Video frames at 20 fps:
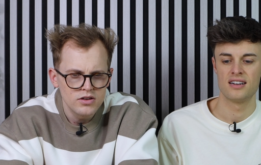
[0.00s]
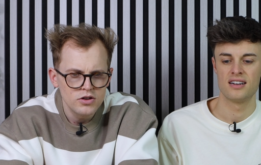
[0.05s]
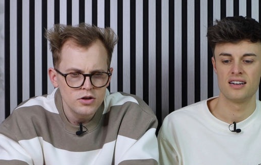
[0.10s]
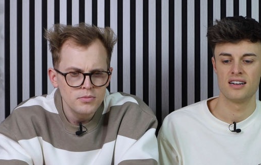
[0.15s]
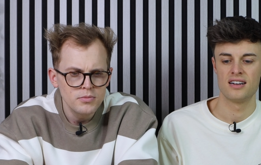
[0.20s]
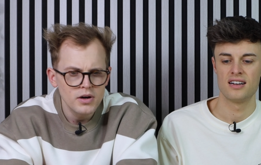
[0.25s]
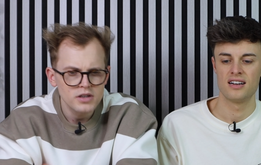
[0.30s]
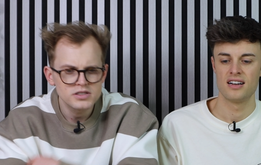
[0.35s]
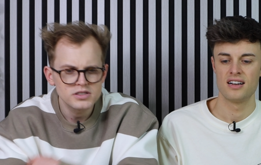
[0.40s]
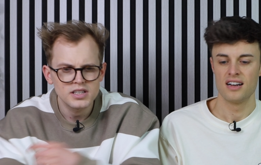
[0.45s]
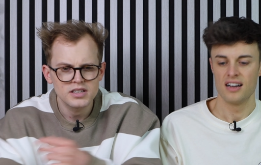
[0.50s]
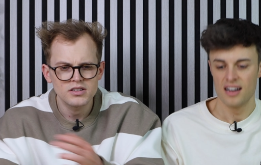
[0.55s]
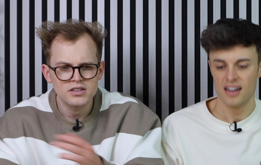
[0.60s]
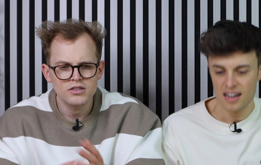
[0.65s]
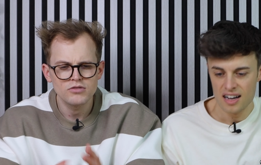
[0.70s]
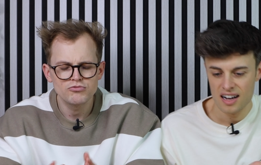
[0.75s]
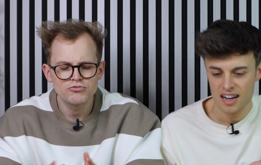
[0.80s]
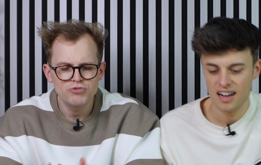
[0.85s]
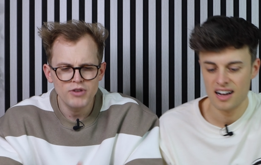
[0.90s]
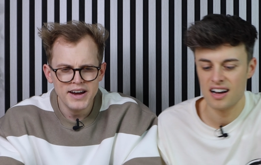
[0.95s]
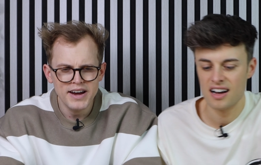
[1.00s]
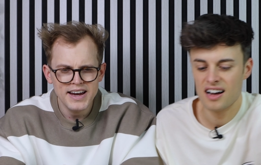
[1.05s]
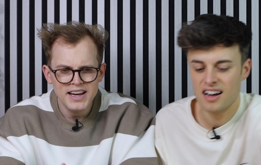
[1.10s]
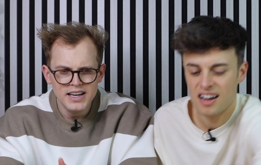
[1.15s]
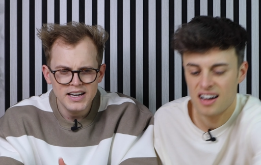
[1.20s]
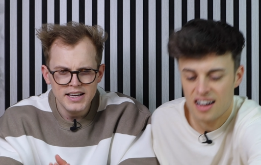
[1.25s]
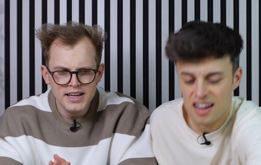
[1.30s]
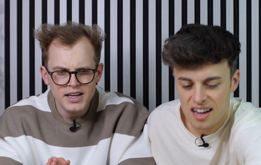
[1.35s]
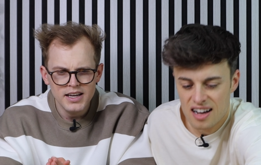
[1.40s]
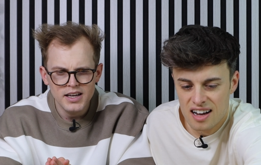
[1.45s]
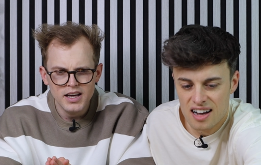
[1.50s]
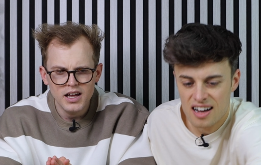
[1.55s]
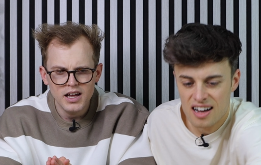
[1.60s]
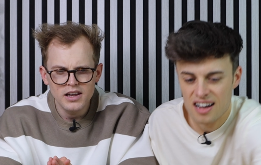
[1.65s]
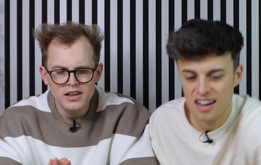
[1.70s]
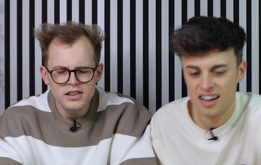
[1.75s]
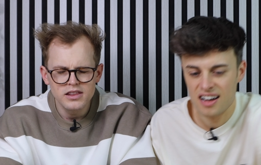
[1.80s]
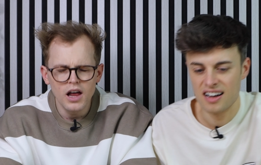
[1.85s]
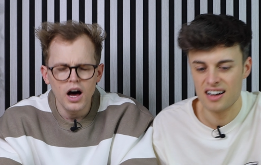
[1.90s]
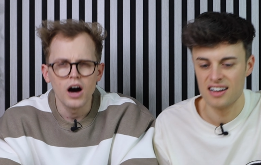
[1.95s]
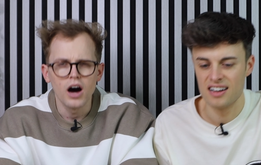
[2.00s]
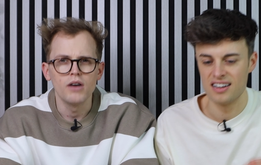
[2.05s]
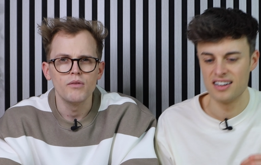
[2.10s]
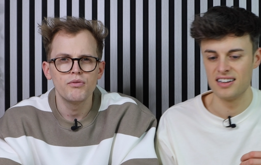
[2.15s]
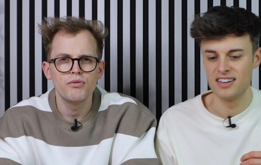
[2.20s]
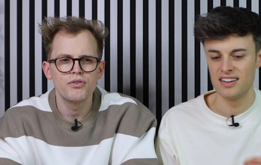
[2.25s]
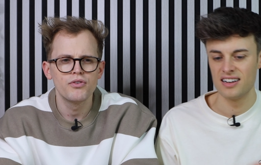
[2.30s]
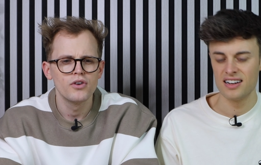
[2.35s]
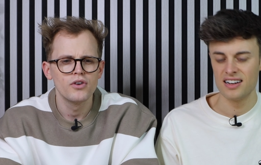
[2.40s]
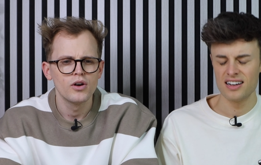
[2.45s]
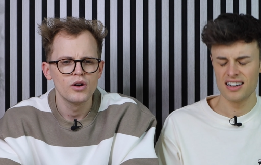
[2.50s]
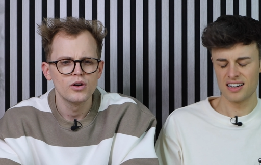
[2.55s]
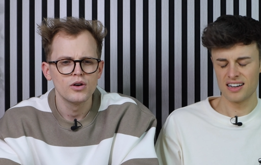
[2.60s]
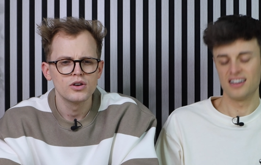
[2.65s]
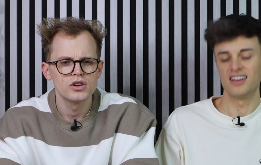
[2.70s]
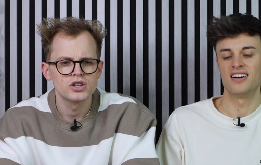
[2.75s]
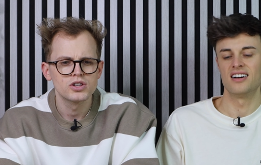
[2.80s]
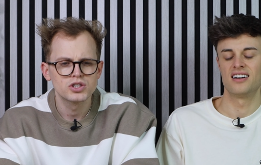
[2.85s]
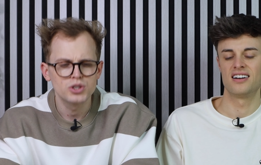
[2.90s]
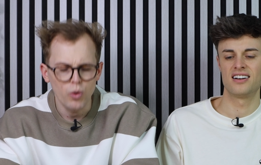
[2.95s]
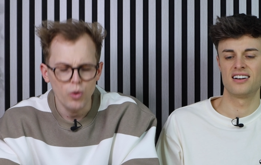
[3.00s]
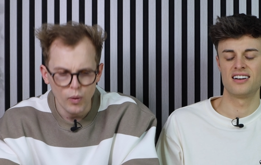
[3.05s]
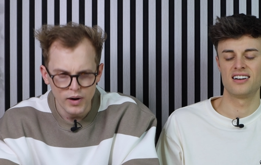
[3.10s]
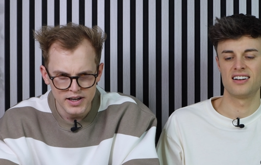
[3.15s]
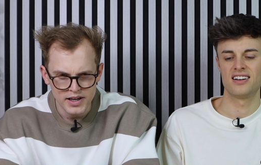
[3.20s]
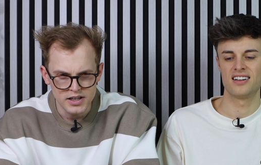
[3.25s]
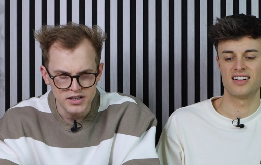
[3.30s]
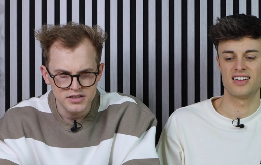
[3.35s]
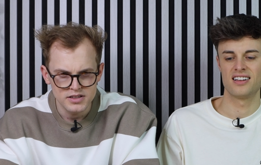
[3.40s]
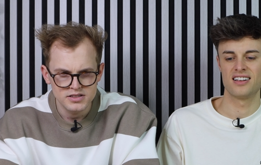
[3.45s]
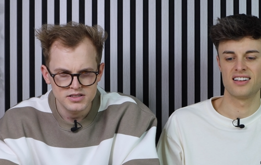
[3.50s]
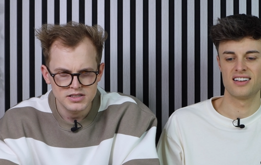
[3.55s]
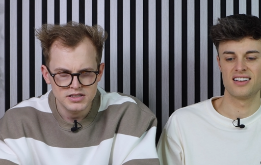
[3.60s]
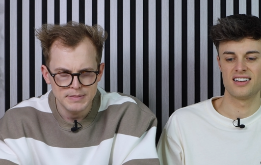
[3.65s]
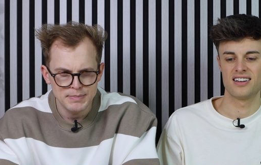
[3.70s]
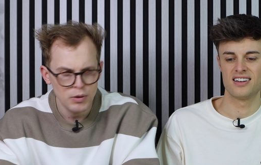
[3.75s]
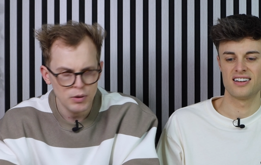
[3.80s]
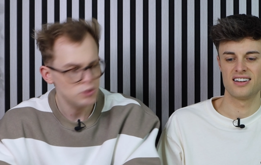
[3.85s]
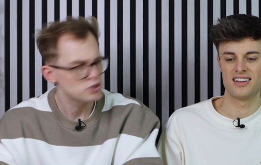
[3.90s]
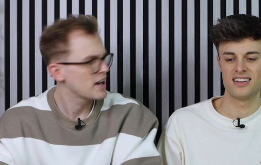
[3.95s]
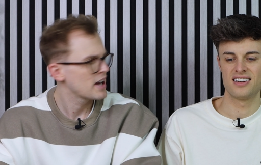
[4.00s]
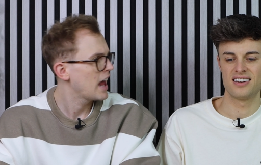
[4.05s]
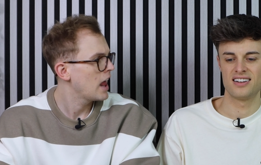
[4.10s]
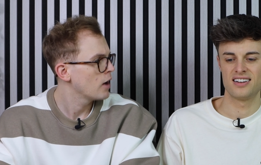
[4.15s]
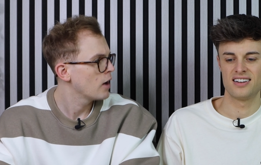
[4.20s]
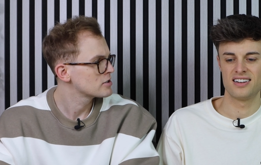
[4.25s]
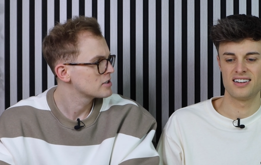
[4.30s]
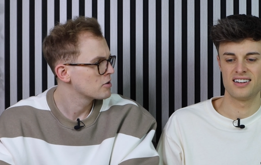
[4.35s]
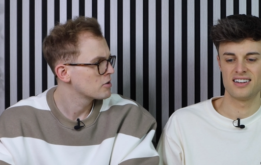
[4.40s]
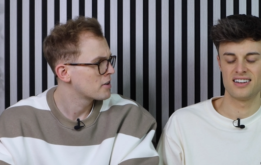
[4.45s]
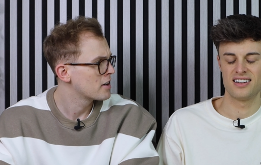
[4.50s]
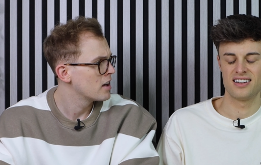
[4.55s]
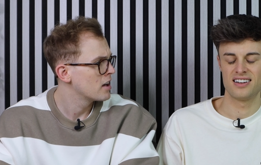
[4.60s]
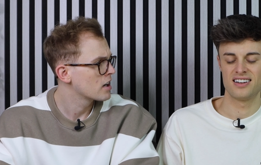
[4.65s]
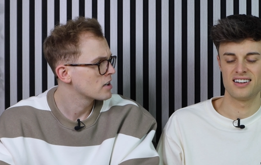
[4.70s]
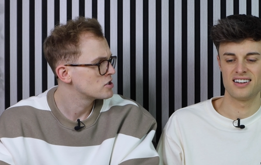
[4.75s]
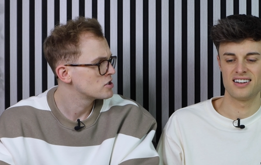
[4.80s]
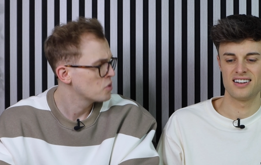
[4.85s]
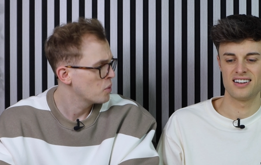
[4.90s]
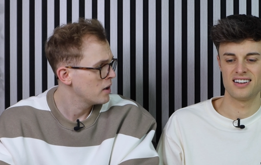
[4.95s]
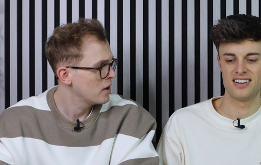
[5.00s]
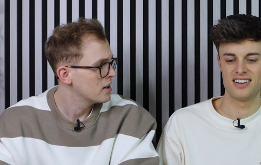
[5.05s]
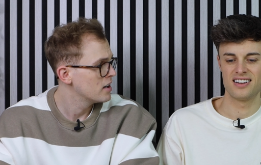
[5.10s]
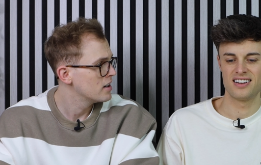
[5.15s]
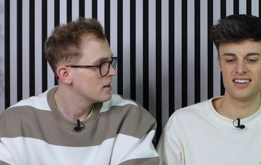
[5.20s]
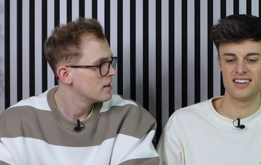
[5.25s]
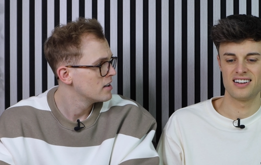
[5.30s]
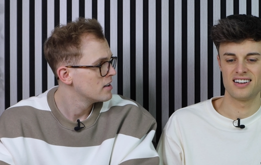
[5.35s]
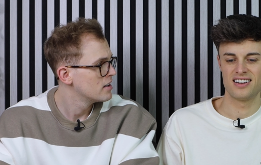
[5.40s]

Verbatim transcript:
Speaker 1: You must really love... toilets to build your house looking like a toilet.